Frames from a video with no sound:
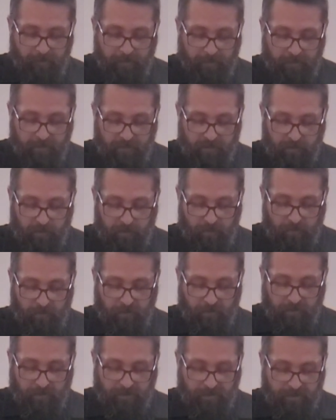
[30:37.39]
that is
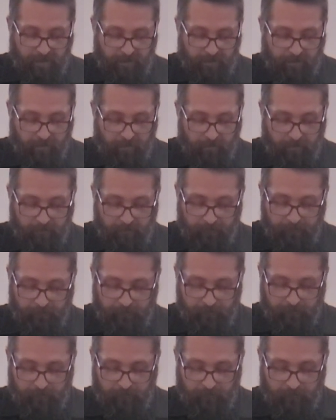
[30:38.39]
spiritually together,
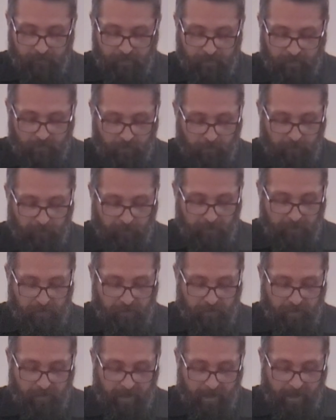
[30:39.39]

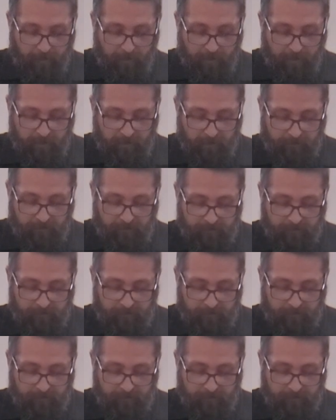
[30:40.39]
superficially happy,